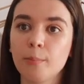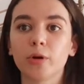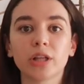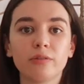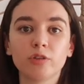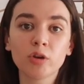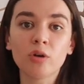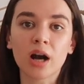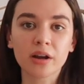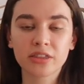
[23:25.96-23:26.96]
But if you
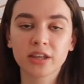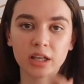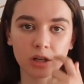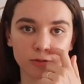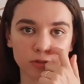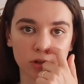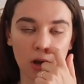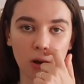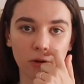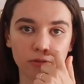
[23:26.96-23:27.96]
are thinking
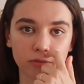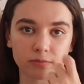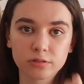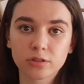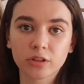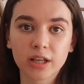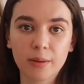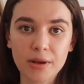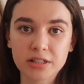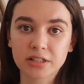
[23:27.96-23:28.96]
of studying a
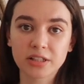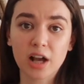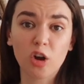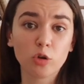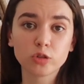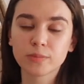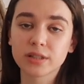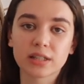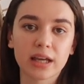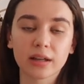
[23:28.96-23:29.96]
master's at
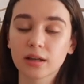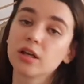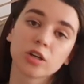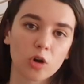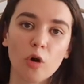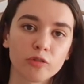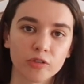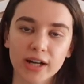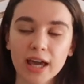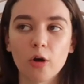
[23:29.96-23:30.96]
Goldsmiths, like, go
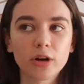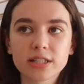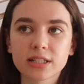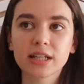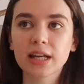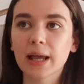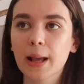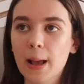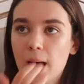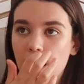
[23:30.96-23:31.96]
for it. Like, honestly, like,
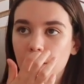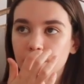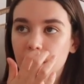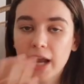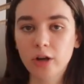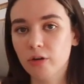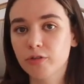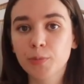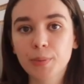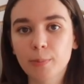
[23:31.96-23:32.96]
I know a
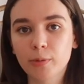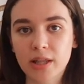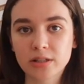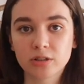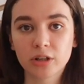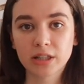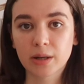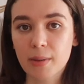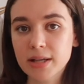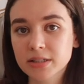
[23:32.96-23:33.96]
few people that studied
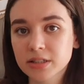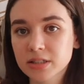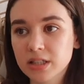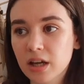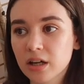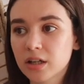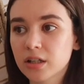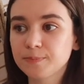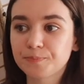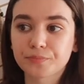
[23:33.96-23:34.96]
their master's
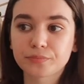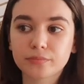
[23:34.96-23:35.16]
there.